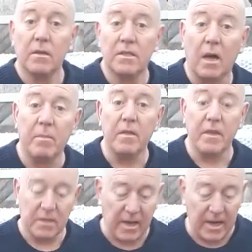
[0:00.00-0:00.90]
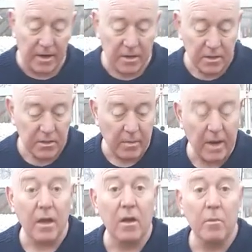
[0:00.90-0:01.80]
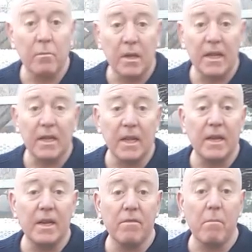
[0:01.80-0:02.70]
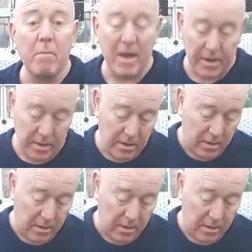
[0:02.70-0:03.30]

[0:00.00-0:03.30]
tapping this down to make a completely even bed.